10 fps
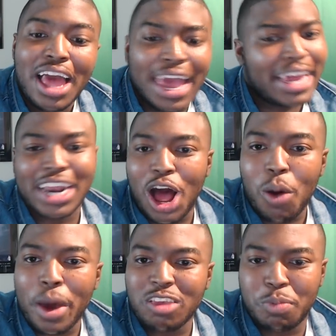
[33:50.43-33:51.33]
It could
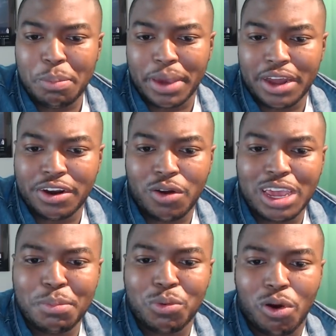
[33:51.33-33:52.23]
always be better, don't
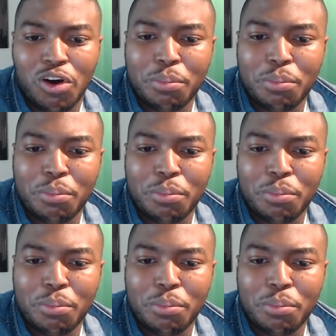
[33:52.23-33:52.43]
get me wrong,